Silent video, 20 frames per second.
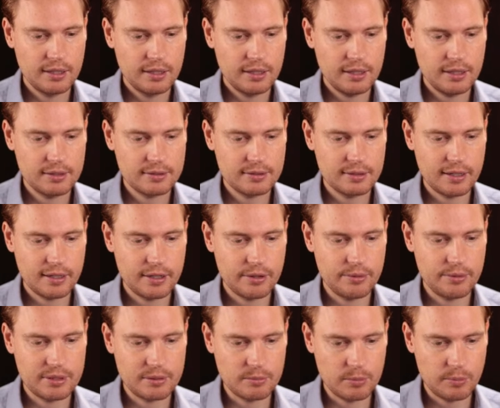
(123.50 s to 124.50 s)
is it at a
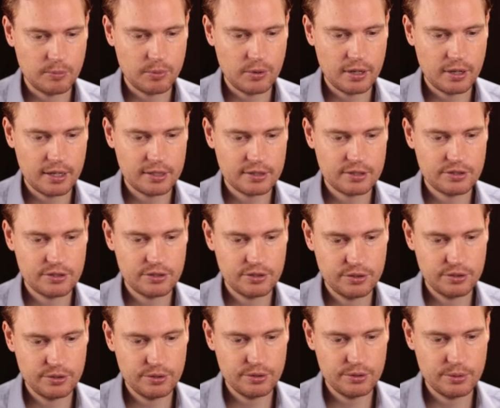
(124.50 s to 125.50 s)
reasonable price?
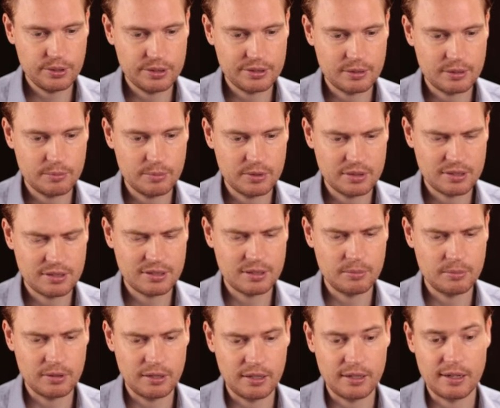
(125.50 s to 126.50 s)
2, is the business
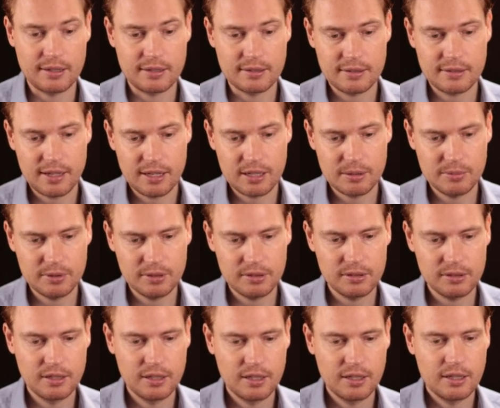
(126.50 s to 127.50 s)
simple and
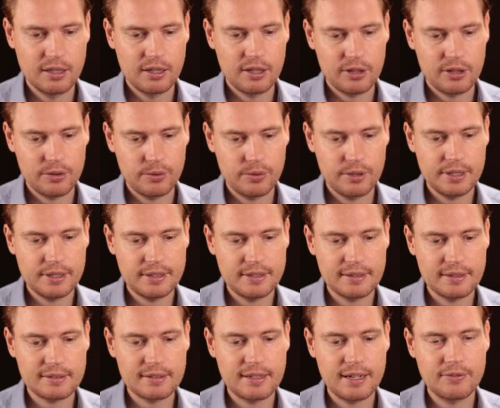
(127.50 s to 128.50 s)
understandable? 3,
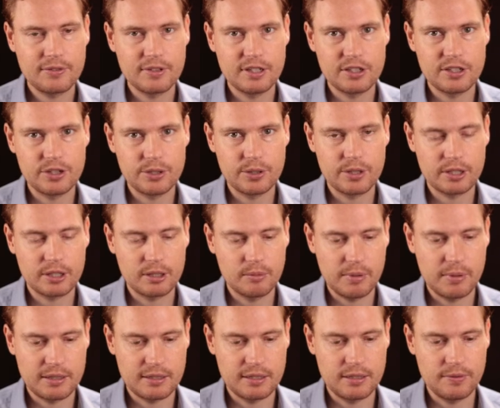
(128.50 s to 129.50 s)
does it have an enduring
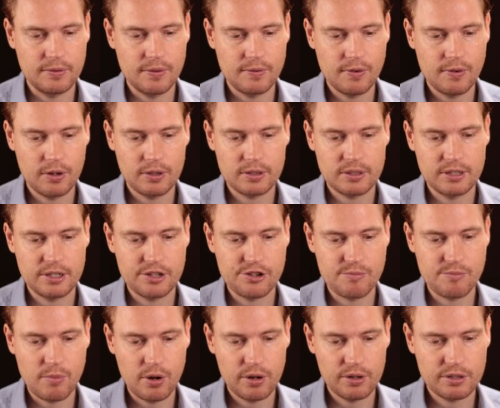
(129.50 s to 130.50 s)
competitive advantage,
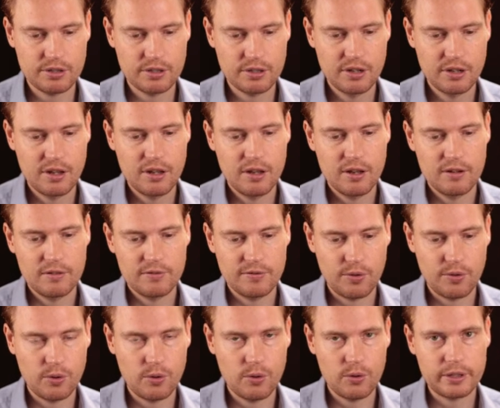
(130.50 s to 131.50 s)
moat?
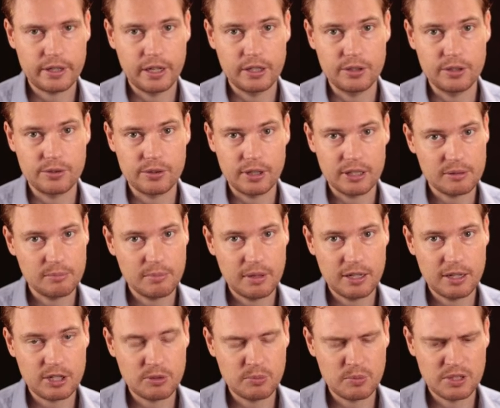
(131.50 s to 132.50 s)
4, can you trust
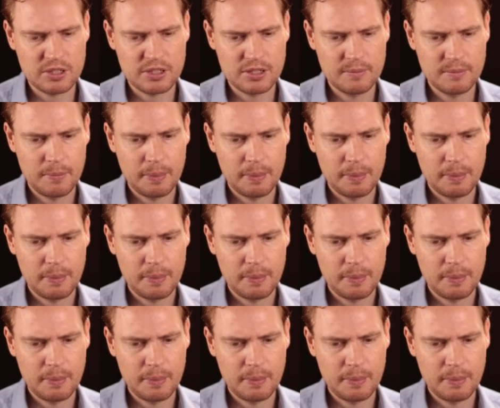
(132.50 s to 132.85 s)
management?